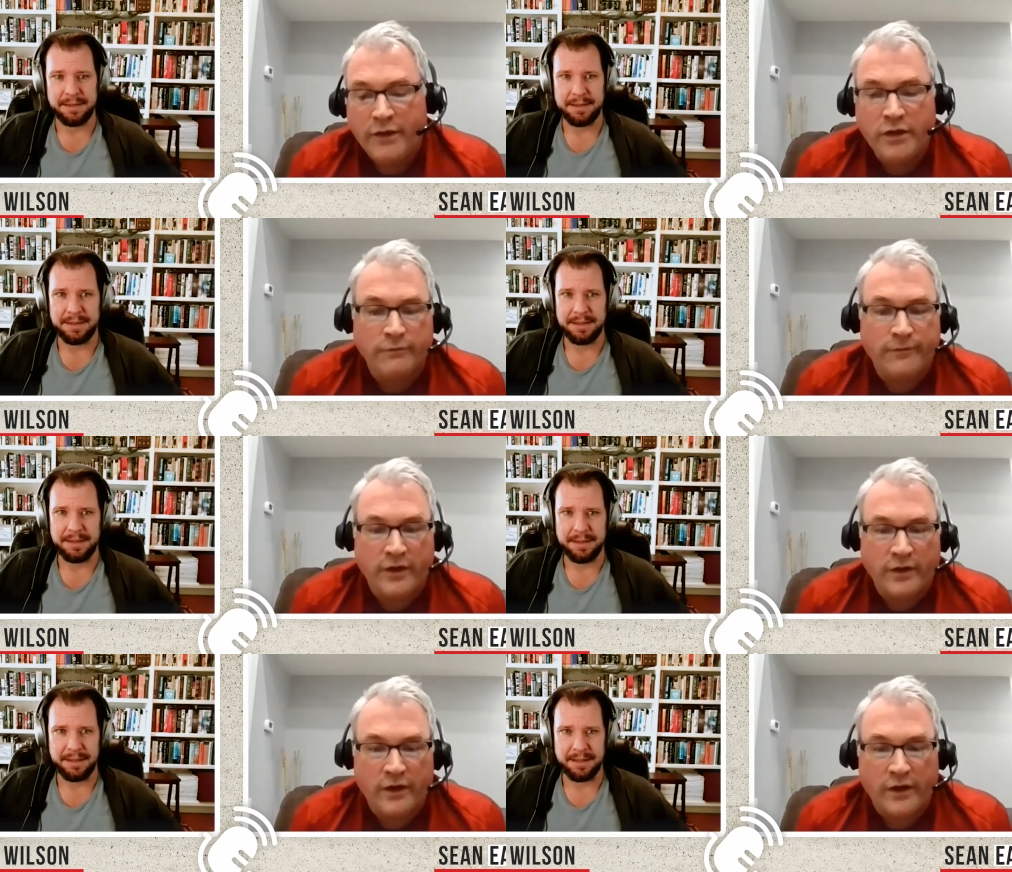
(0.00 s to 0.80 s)
Speaker 1: I think you
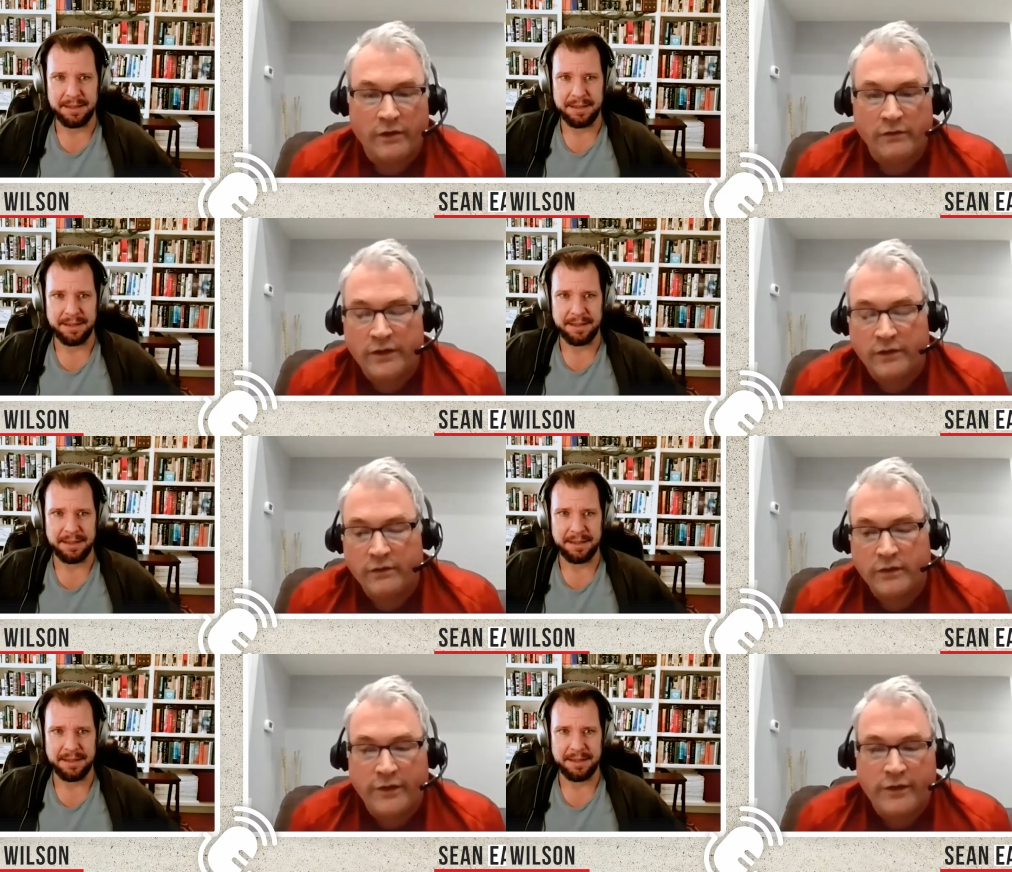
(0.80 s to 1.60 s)
figure out
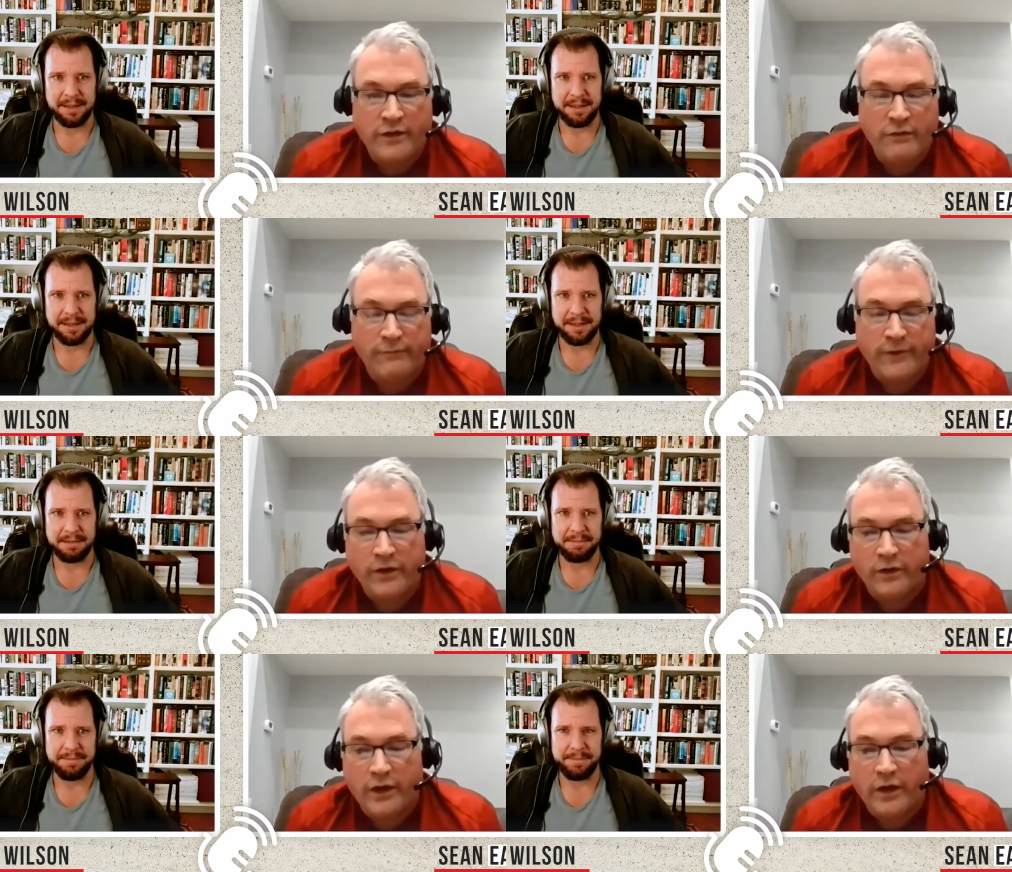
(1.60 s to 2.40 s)
I think you
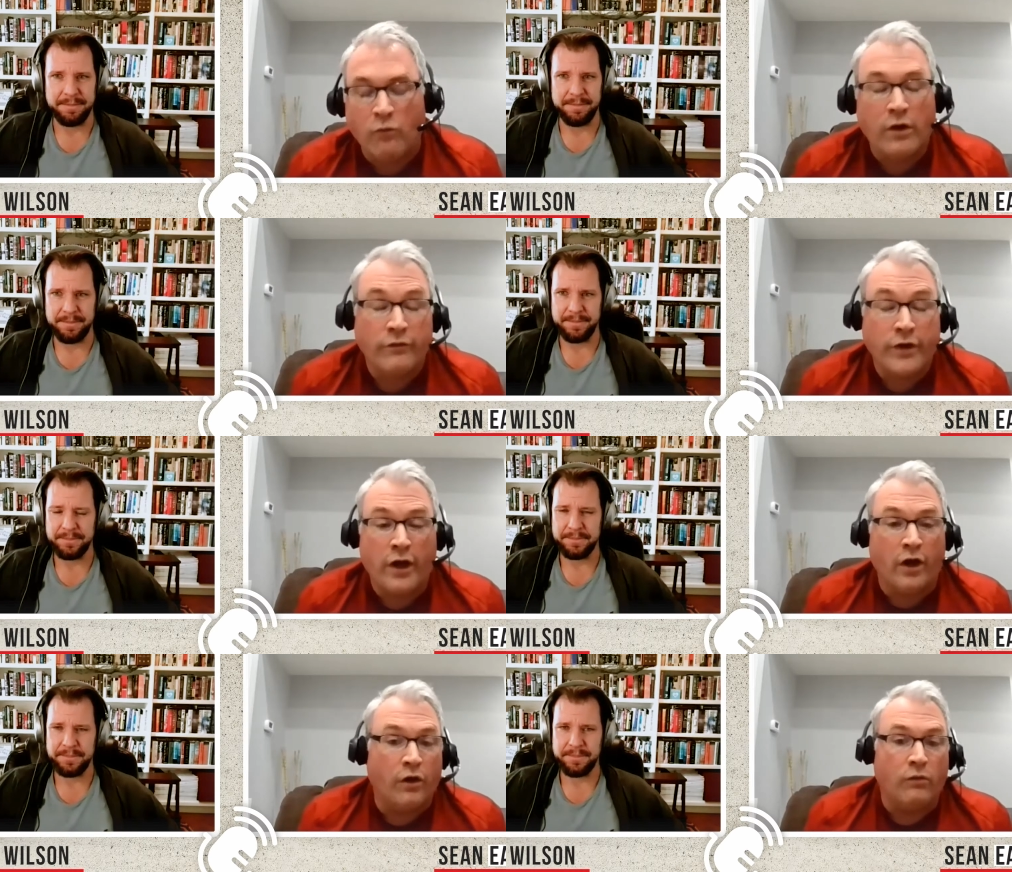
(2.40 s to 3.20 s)
figure out. Well,
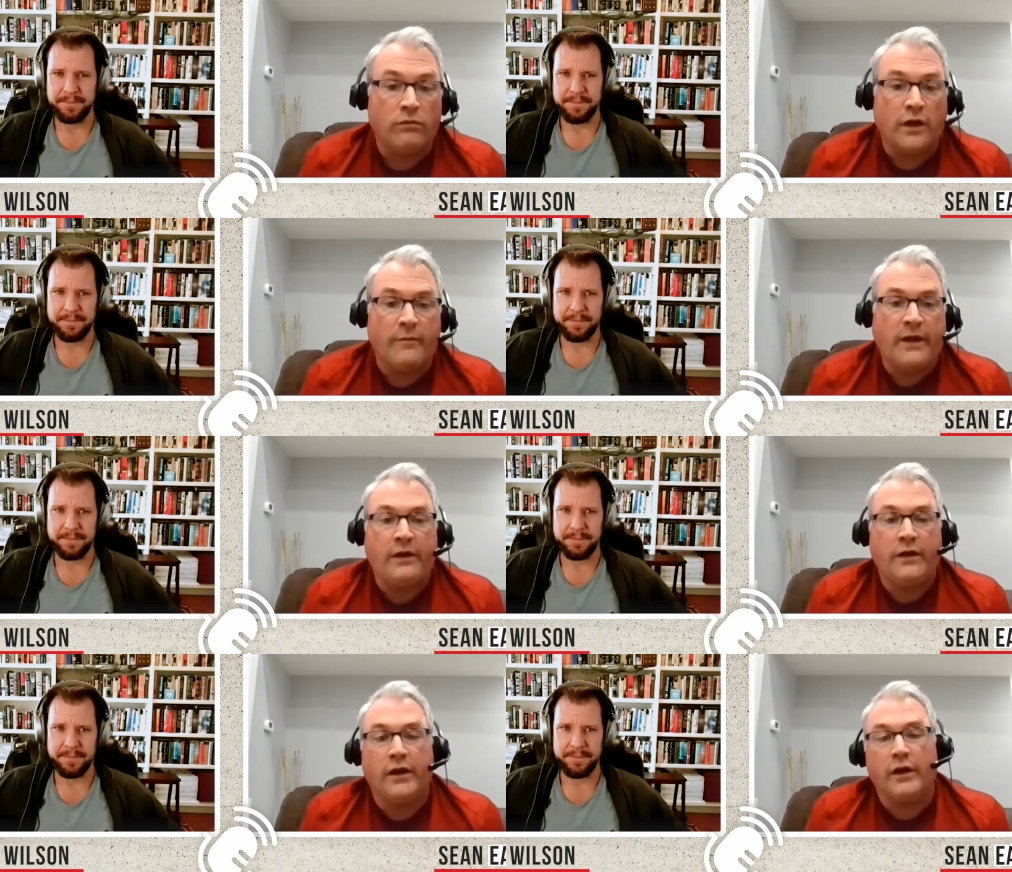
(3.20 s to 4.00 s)
no, I
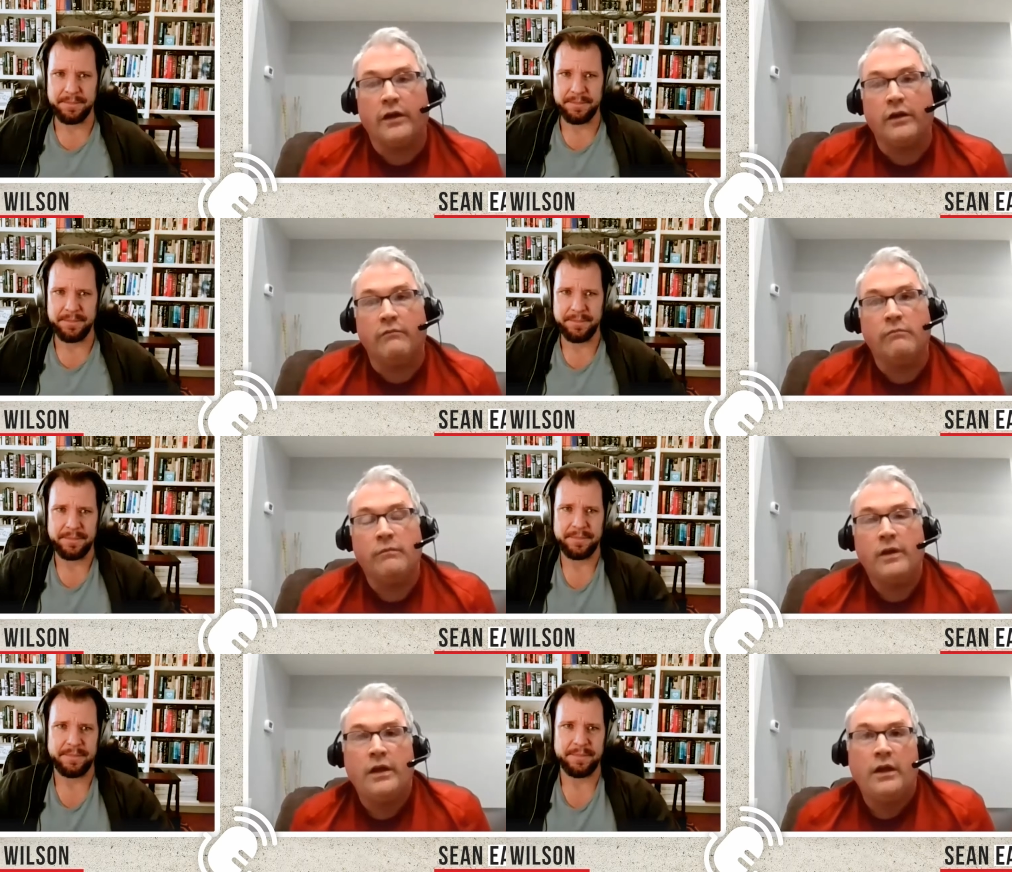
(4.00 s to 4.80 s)
mean,
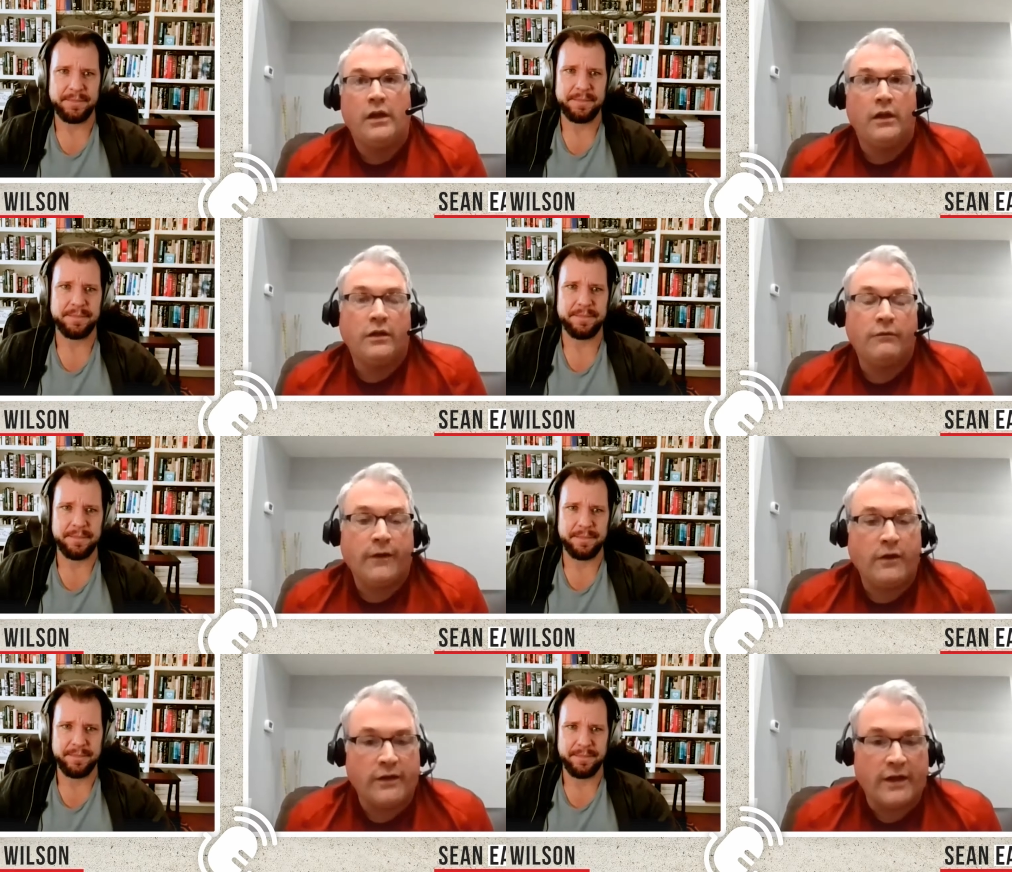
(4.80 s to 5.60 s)
um,
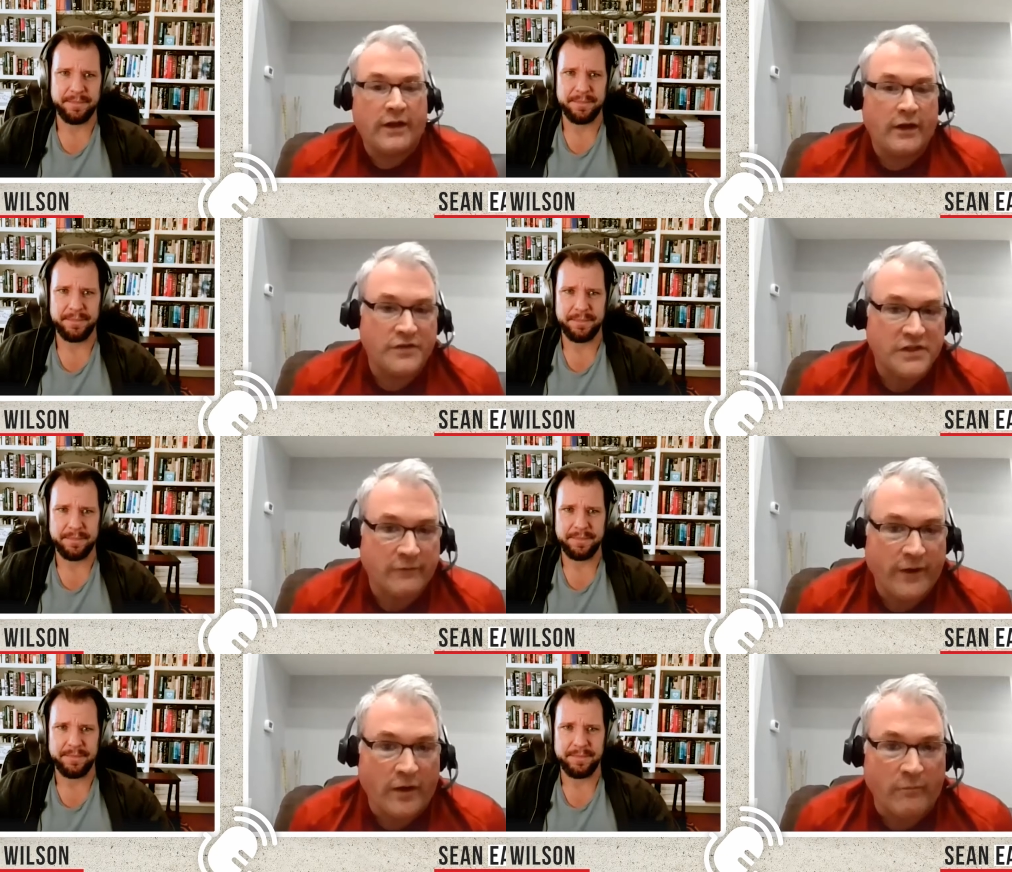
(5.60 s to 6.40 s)
you figure that kind of
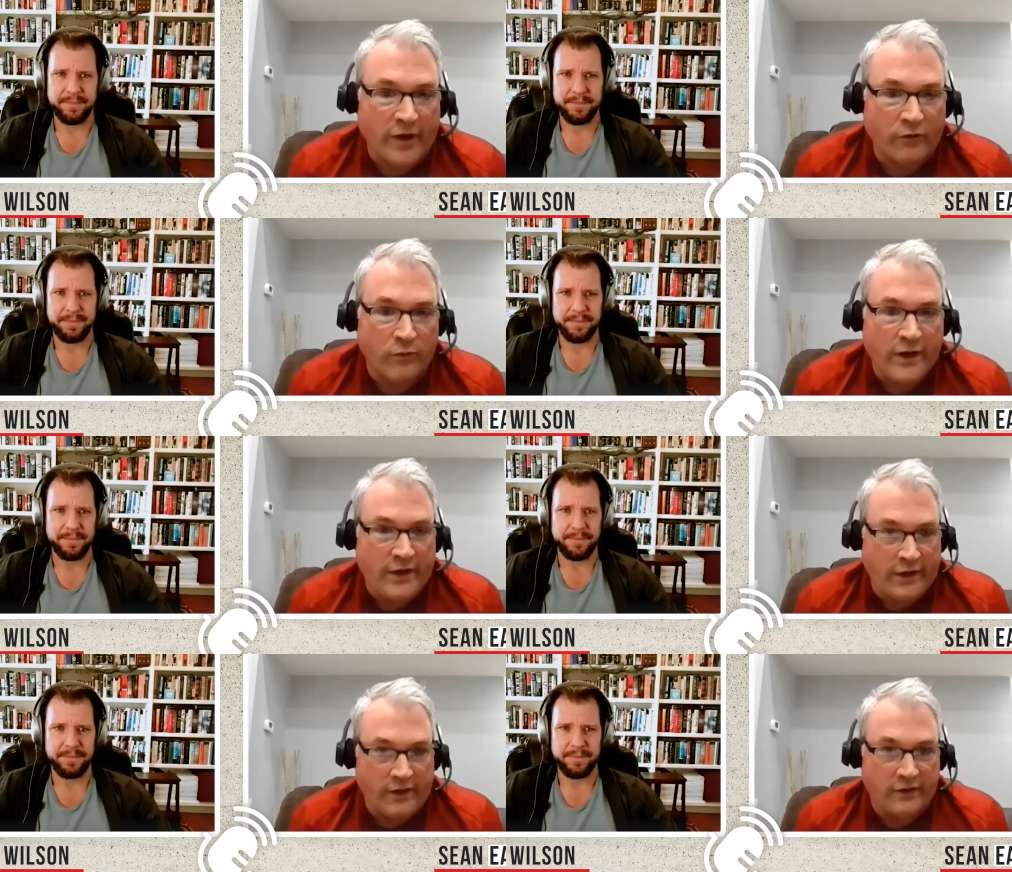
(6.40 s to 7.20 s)
stuff out by
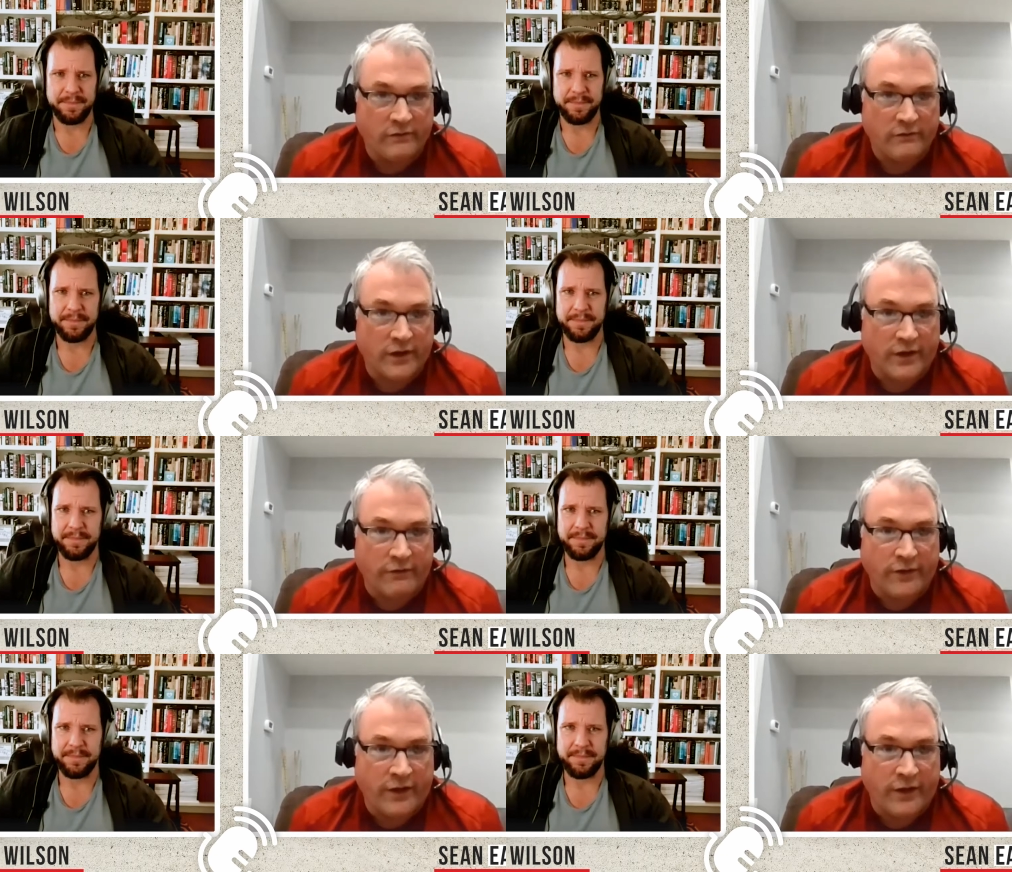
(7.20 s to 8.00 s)
reading,
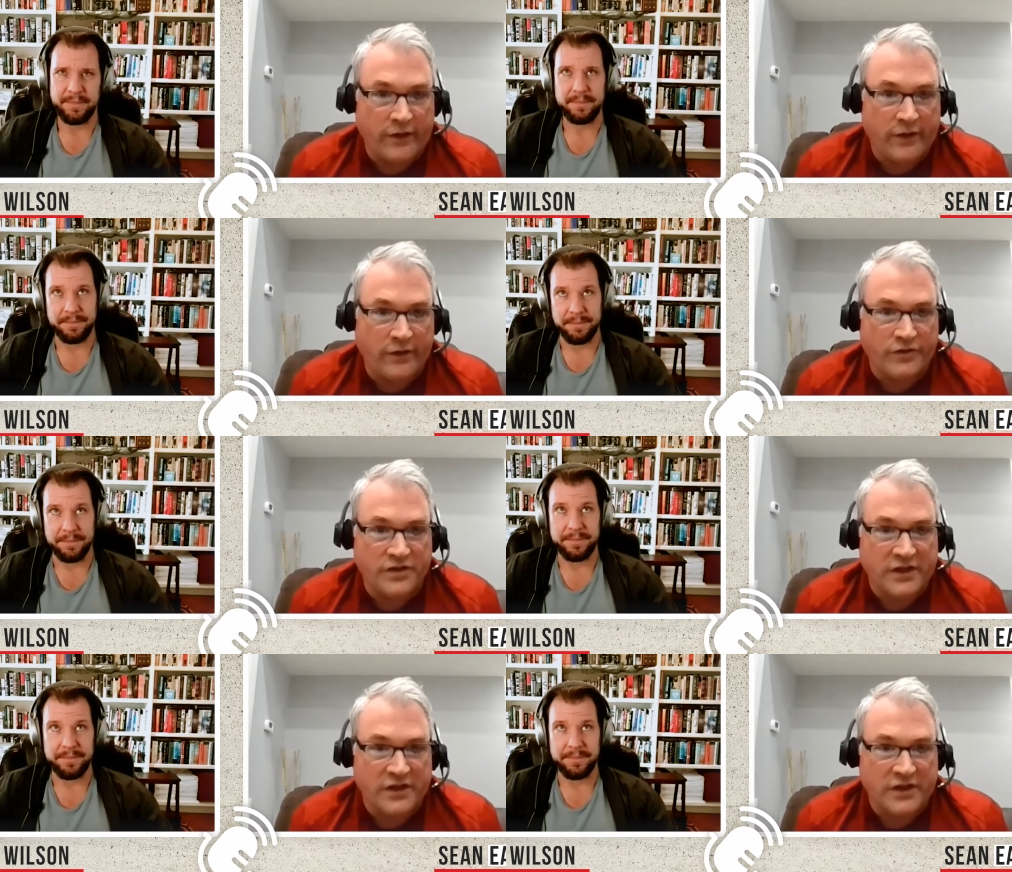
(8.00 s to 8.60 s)
I think, mm-hmm. and you mm-hmm.